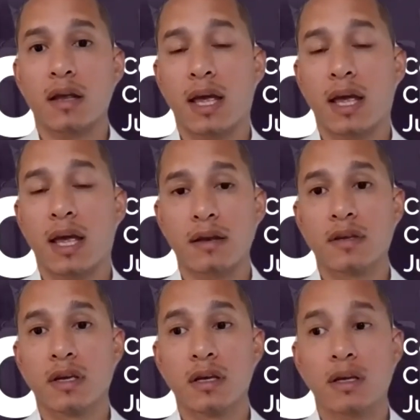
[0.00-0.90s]

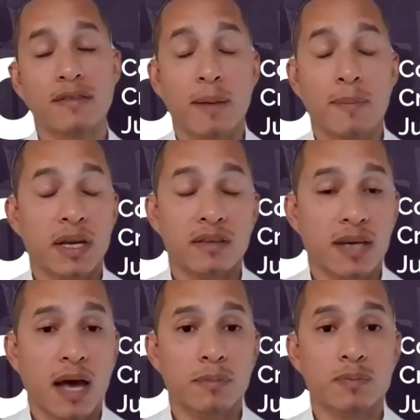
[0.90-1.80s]
And there's not many
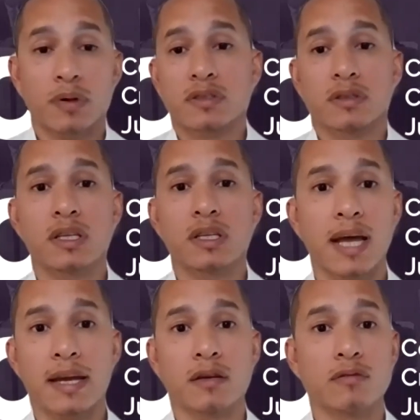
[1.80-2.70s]
times personally
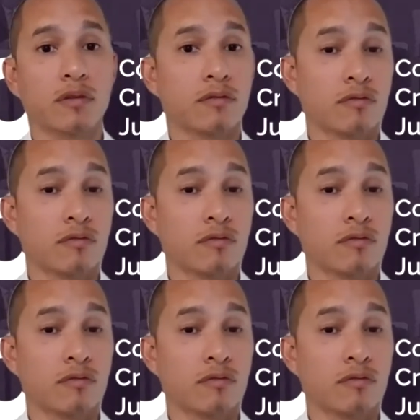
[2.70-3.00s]
that I can